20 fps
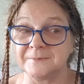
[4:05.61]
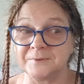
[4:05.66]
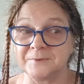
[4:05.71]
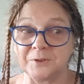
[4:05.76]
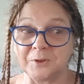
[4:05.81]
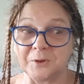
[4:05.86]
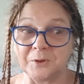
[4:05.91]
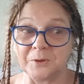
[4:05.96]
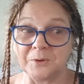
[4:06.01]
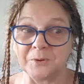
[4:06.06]

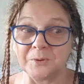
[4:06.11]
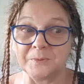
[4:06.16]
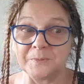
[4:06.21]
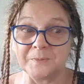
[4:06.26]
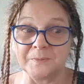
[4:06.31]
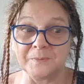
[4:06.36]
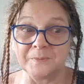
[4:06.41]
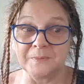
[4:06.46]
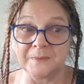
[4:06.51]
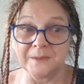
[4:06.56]
So
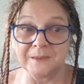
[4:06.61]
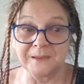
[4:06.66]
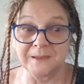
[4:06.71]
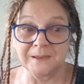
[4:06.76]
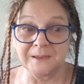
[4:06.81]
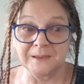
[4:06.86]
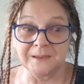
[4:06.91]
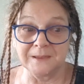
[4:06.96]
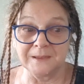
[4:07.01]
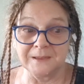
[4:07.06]

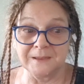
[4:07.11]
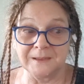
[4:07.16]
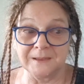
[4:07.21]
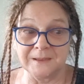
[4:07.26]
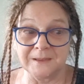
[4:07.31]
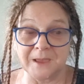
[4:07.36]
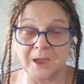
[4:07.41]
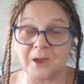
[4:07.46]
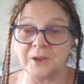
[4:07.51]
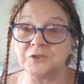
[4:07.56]

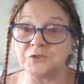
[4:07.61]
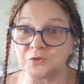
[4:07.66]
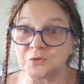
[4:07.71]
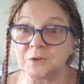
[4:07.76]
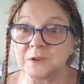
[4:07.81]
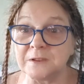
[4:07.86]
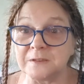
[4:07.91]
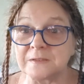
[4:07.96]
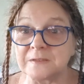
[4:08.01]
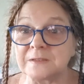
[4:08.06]
I do
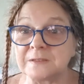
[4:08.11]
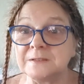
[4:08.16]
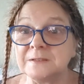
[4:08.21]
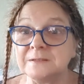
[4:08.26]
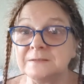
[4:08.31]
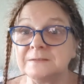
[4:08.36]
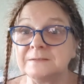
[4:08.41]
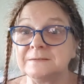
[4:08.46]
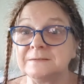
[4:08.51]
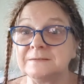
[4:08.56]
listen.
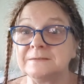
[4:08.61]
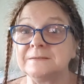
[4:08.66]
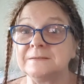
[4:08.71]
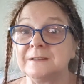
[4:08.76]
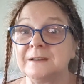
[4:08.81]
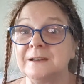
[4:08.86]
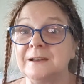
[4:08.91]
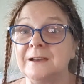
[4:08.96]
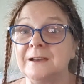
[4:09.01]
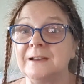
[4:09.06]

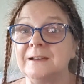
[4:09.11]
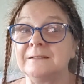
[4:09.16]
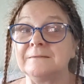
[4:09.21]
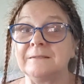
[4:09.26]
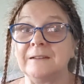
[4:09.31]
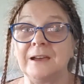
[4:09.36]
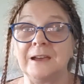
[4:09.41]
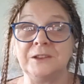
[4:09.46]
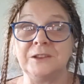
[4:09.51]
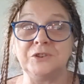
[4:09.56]

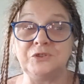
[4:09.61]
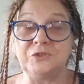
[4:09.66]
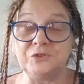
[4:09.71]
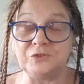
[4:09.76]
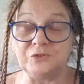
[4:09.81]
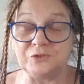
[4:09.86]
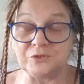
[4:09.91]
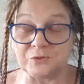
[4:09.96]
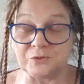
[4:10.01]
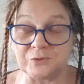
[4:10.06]
I
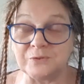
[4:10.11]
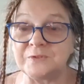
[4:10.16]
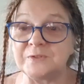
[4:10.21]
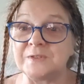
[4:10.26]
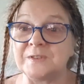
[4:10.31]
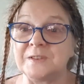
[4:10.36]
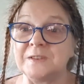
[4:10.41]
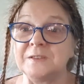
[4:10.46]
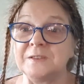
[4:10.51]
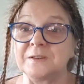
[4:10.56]
do
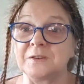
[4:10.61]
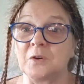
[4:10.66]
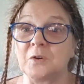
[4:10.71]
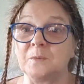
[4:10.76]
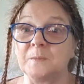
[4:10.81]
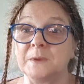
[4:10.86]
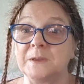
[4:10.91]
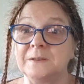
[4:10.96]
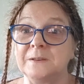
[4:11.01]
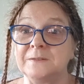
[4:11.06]
see the
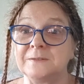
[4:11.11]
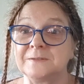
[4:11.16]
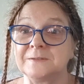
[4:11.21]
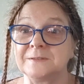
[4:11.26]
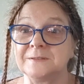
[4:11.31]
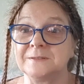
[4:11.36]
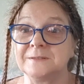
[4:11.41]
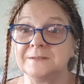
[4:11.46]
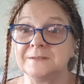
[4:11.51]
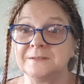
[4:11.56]
comments.
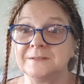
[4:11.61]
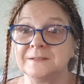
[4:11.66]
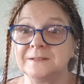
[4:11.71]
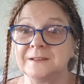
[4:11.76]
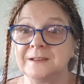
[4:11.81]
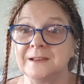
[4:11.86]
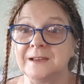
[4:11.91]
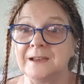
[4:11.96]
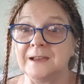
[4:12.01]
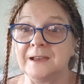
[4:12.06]

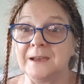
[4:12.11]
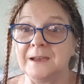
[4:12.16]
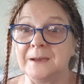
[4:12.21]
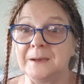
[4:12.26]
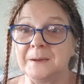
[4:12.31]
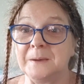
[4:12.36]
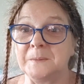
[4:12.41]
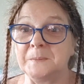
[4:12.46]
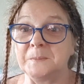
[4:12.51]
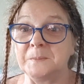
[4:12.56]

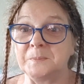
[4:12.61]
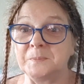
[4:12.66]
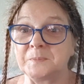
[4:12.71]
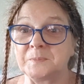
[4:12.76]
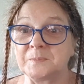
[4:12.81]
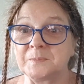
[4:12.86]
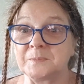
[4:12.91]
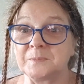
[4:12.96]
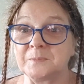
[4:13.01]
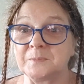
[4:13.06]
Um,
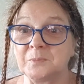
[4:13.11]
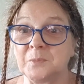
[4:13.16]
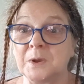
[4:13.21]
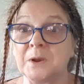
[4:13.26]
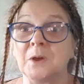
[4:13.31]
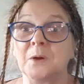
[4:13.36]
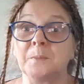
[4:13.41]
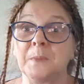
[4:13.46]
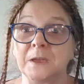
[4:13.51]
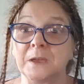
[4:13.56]
when
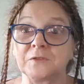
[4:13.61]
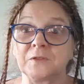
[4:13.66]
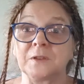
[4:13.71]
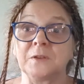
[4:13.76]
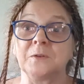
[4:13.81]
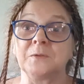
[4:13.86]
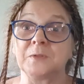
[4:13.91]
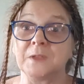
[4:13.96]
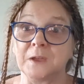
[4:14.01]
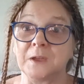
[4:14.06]
I'm actually
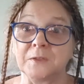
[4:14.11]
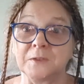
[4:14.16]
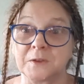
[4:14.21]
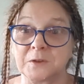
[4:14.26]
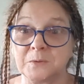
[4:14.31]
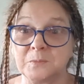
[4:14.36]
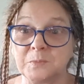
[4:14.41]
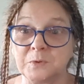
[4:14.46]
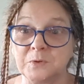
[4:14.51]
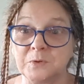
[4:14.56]
on the other
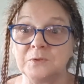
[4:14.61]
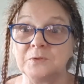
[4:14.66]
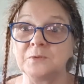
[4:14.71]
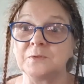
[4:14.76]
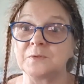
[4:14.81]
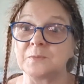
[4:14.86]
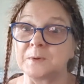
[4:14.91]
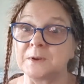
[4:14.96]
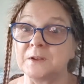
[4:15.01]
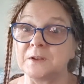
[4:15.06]
computer
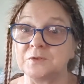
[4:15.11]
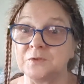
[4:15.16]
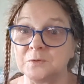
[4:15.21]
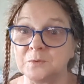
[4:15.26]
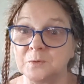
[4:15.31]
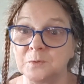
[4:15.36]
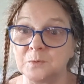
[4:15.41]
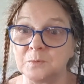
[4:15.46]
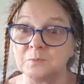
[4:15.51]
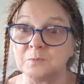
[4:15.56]
is when I
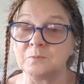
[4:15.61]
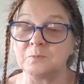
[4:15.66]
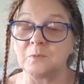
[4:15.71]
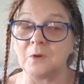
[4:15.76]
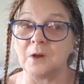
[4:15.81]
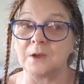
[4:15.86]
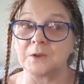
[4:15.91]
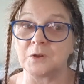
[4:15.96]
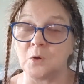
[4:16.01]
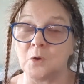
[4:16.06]
do
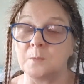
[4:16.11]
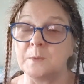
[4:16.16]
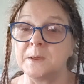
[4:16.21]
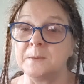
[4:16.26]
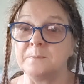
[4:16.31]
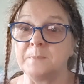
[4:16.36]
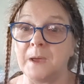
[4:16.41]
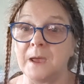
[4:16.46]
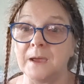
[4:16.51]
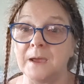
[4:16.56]
I
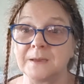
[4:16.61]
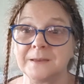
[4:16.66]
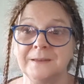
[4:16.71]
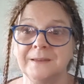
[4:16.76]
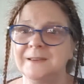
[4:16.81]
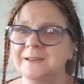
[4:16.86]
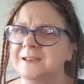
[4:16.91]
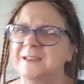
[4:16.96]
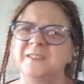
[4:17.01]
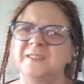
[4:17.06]
comment back.
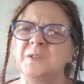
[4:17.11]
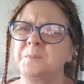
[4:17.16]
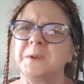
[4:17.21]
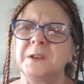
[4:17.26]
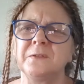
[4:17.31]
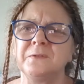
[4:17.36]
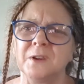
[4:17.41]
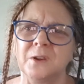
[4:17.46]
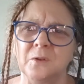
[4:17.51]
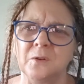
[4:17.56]
It's a bit
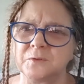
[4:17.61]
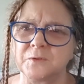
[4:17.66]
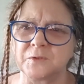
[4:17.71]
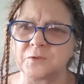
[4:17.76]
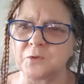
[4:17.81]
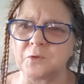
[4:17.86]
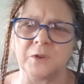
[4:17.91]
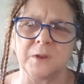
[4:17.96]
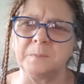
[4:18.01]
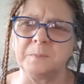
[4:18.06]
of a long
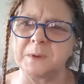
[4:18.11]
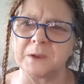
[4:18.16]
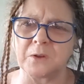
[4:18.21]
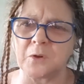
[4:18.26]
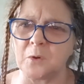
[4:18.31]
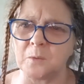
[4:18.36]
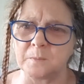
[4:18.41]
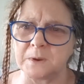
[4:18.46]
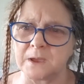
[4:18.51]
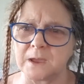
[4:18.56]
story and a bit
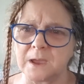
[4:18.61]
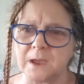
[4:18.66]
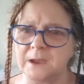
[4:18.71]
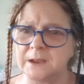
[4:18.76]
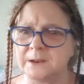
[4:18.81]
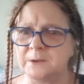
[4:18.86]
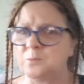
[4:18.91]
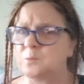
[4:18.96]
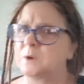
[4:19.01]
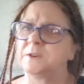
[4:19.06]

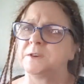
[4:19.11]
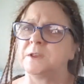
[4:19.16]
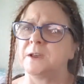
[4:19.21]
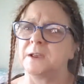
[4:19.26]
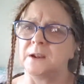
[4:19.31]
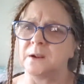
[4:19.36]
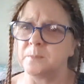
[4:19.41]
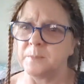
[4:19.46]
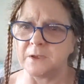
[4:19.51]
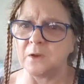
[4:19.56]
complicated, and one day
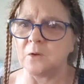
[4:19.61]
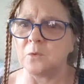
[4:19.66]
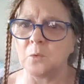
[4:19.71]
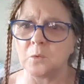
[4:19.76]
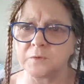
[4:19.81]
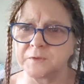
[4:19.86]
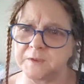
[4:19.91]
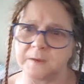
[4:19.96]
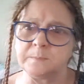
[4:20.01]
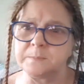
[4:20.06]
it'll be all
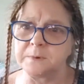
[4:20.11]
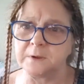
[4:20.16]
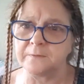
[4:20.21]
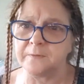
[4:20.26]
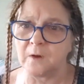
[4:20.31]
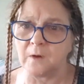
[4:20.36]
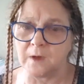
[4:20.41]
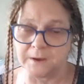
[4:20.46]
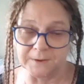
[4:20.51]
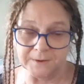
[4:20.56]

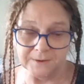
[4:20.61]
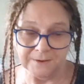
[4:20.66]
simplified.